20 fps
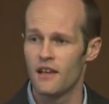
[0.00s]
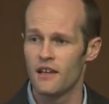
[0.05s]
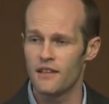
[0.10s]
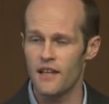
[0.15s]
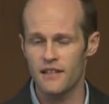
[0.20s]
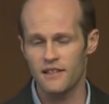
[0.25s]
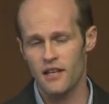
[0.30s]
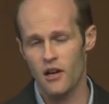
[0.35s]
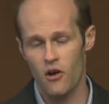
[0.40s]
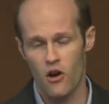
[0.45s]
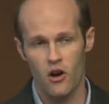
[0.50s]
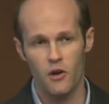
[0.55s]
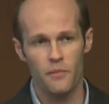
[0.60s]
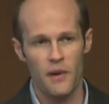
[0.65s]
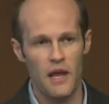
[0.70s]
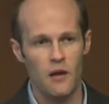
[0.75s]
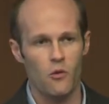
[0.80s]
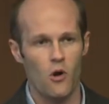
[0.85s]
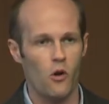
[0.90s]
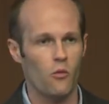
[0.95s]
That's how our
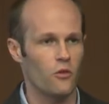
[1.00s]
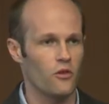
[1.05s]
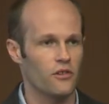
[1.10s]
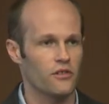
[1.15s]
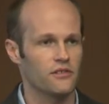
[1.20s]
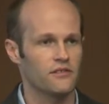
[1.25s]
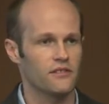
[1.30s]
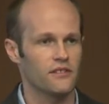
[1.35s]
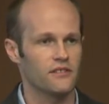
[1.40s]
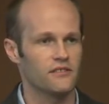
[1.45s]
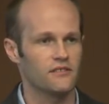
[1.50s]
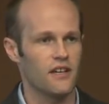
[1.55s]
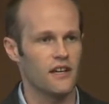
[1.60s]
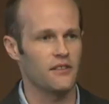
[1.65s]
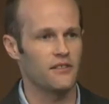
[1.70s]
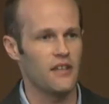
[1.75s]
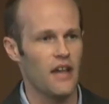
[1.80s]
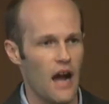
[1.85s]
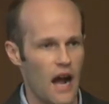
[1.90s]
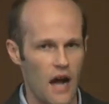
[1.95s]
paywall works. It's like
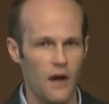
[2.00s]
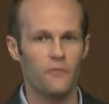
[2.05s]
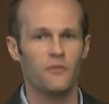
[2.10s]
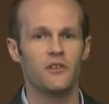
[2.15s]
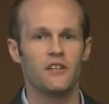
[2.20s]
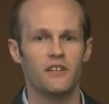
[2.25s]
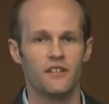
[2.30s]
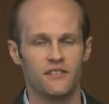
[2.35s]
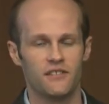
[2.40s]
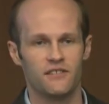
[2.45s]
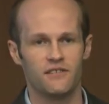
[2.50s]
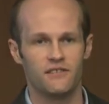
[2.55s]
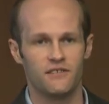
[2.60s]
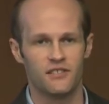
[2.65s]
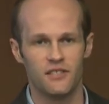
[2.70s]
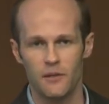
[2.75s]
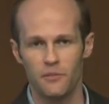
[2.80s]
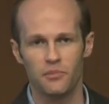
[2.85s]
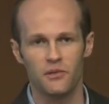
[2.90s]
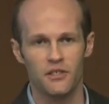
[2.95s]
the obvious,
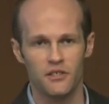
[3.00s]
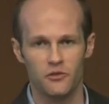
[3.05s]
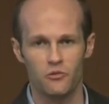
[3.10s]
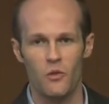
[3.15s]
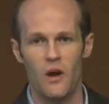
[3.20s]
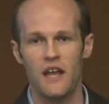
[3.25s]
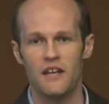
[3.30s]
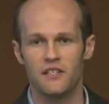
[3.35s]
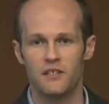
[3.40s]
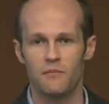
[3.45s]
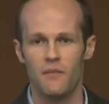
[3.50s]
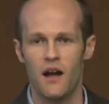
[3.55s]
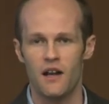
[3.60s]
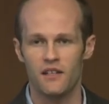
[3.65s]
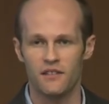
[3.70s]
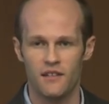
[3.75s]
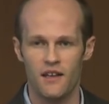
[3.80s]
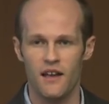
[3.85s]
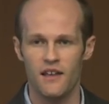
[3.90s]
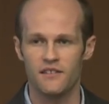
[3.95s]
simplest way to
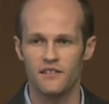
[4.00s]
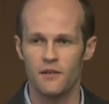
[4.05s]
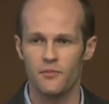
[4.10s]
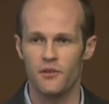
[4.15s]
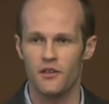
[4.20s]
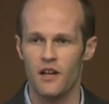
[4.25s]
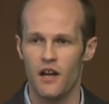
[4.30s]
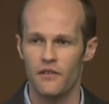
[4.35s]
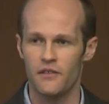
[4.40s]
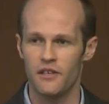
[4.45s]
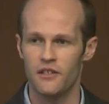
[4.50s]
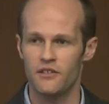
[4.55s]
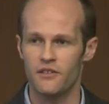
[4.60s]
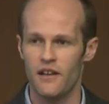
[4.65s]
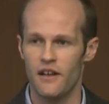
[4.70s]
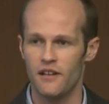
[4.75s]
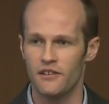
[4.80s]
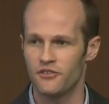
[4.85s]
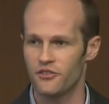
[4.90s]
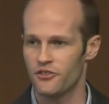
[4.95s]
monetize something on the
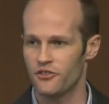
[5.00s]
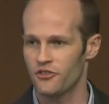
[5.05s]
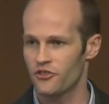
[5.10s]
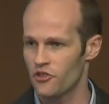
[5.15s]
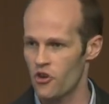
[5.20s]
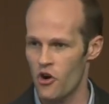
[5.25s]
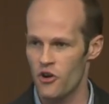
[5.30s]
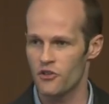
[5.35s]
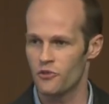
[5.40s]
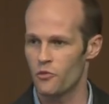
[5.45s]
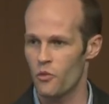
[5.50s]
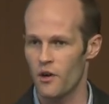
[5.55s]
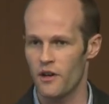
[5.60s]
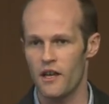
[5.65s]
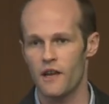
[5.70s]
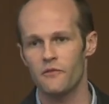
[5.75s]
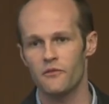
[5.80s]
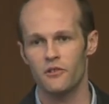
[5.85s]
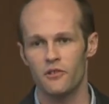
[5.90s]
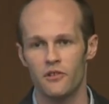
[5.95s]
internet is just charge
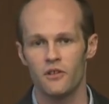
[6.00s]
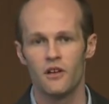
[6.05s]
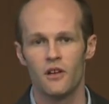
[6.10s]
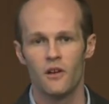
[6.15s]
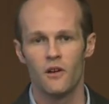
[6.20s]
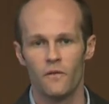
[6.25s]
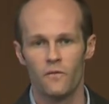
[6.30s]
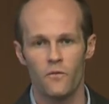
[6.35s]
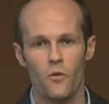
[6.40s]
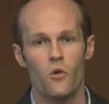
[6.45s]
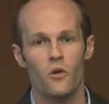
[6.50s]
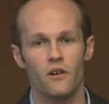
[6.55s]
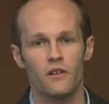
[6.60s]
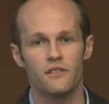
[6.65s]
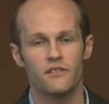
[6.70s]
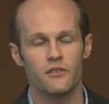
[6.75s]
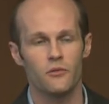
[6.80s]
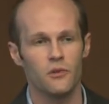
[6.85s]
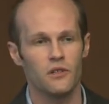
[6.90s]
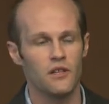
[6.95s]
whatever for it.
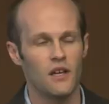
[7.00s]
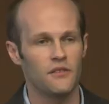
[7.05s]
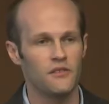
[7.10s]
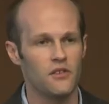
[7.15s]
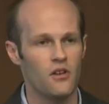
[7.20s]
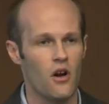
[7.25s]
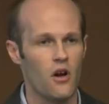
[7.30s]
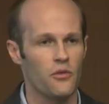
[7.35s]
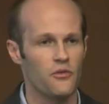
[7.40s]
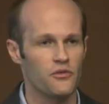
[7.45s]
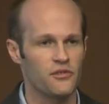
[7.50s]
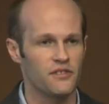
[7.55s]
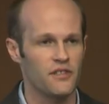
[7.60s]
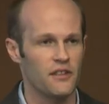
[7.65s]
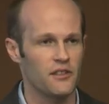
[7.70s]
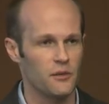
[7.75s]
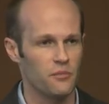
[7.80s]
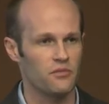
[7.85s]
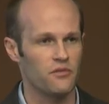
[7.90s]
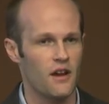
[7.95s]
So we let the author
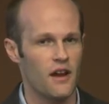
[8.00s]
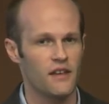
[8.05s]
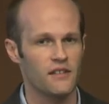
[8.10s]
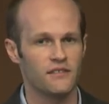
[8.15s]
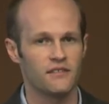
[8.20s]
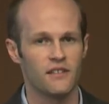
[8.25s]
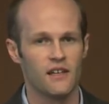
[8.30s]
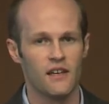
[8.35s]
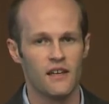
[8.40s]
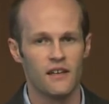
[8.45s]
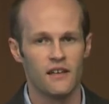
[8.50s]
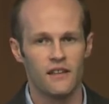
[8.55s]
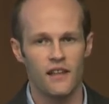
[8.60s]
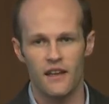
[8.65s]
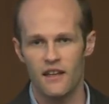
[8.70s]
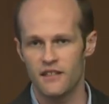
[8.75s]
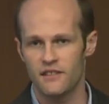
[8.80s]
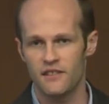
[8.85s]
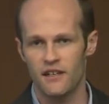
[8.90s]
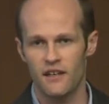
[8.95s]
set the price they
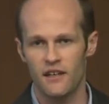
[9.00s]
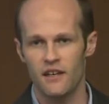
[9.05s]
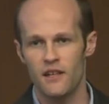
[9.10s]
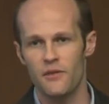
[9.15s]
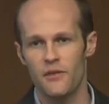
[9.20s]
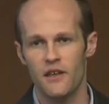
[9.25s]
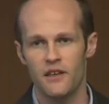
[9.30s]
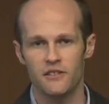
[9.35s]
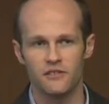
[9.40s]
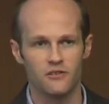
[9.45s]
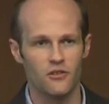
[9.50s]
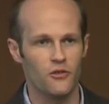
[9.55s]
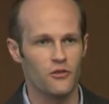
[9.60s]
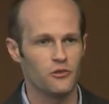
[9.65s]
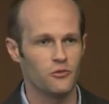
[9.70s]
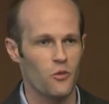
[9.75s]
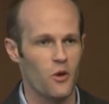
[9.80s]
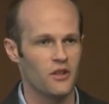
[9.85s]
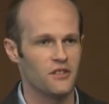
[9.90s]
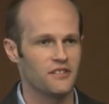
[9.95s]
can set anything as low
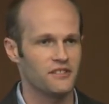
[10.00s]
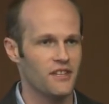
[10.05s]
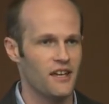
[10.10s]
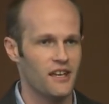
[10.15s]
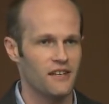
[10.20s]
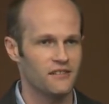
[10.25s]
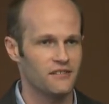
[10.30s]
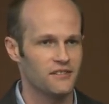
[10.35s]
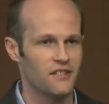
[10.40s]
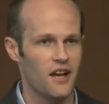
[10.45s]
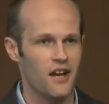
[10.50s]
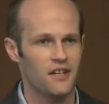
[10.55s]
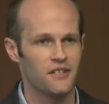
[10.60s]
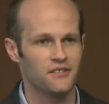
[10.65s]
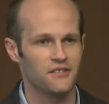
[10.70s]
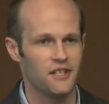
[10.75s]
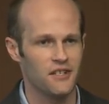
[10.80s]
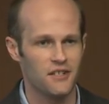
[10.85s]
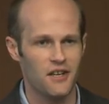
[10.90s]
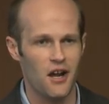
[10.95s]
as one cent, as high as
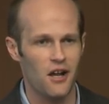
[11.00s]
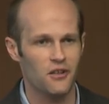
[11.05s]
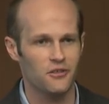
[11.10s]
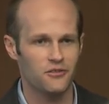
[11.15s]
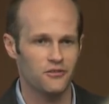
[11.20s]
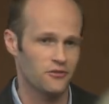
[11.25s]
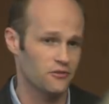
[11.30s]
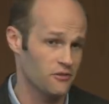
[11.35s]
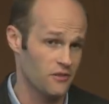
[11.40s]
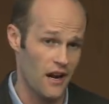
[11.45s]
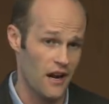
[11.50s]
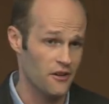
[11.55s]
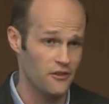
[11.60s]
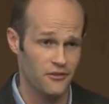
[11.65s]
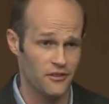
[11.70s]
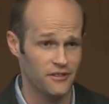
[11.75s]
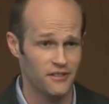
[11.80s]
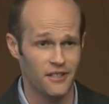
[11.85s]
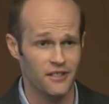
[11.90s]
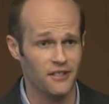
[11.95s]
$10, or higher
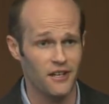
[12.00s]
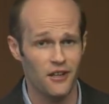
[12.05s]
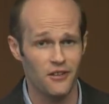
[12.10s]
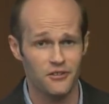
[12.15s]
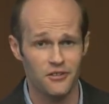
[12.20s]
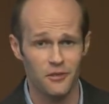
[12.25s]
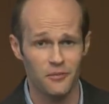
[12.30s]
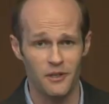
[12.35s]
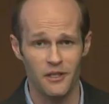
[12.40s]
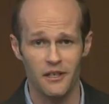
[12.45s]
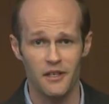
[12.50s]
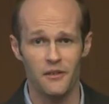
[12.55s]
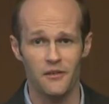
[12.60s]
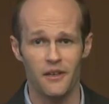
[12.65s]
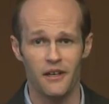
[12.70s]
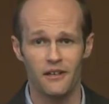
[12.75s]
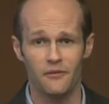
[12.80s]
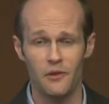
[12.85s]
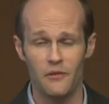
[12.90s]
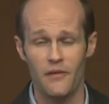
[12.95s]
than $10, could be
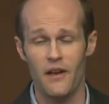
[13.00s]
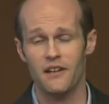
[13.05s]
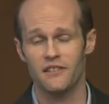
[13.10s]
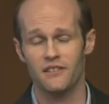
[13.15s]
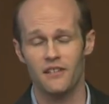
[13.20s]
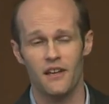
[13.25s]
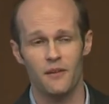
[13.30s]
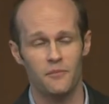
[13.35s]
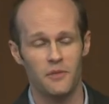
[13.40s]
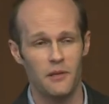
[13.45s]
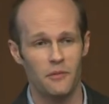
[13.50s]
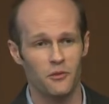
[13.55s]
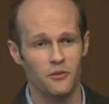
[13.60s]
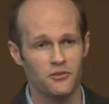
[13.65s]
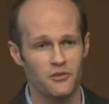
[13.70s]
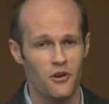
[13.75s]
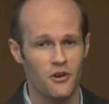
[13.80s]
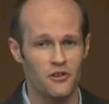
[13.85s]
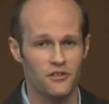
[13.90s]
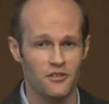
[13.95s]
anything. We've actually had people
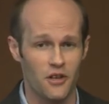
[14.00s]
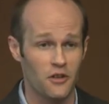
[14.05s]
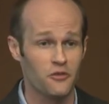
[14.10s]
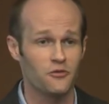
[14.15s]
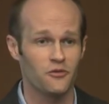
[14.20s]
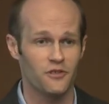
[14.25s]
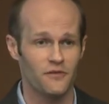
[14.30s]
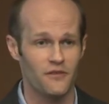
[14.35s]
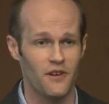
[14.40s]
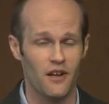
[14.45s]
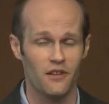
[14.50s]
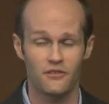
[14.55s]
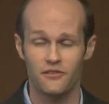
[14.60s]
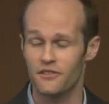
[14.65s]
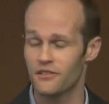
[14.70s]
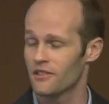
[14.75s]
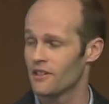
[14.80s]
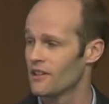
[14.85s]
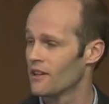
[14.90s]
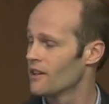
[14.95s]
charge hundreds of
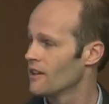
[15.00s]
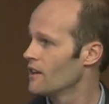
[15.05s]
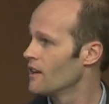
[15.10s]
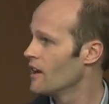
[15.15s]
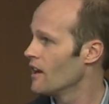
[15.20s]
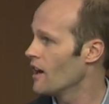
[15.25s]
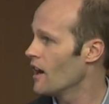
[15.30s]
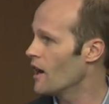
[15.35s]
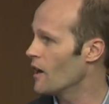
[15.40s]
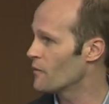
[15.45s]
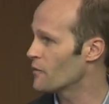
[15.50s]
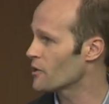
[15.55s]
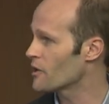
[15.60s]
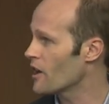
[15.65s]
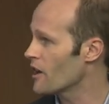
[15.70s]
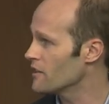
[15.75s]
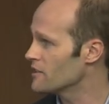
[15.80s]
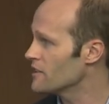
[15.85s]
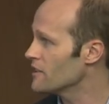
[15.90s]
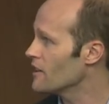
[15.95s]
dollars uh, for
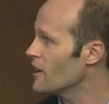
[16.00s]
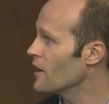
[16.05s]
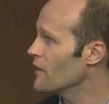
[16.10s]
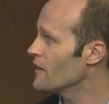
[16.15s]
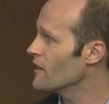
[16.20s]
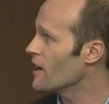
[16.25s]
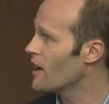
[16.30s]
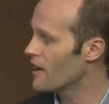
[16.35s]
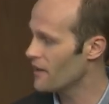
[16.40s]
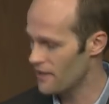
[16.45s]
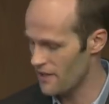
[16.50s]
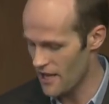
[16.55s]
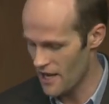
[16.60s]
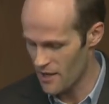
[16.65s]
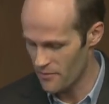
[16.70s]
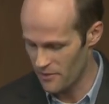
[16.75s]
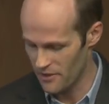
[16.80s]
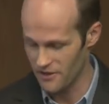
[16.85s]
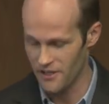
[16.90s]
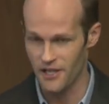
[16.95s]
content on, on the
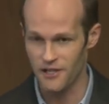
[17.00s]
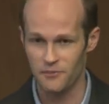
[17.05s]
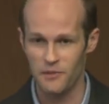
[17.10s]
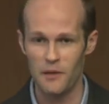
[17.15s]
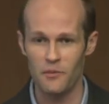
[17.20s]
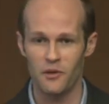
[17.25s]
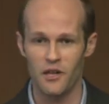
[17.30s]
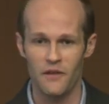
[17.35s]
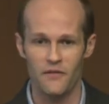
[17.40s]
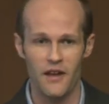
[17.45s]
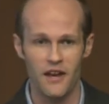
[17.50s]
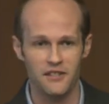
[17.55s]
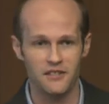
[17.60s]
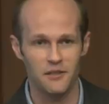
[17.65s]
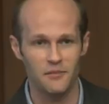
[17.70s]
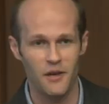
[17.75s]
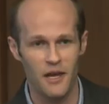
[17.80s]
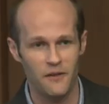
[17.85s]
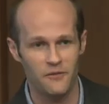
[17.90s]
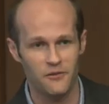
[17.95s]
app. And yes, people have
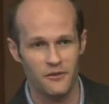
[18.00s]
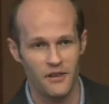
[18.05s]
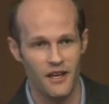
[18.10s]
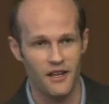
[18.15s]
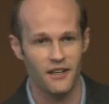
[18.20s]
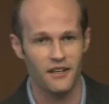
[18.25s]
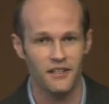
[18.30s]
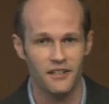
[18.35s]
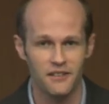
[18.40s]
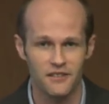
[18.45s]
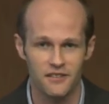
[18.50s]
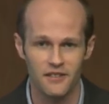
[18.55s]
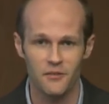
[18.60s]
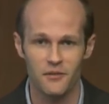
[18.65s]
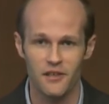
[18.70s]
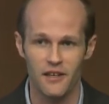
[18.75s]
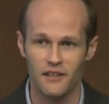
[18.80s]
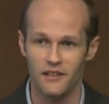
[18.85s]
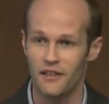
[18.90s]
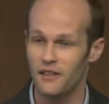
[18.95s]
actually paid for that. I'll get to some
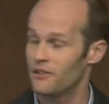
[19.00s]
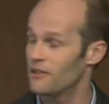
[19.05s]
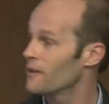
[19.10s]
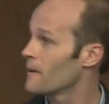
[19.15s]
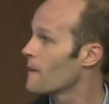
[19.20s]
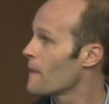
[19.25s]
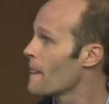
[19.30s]
of that later.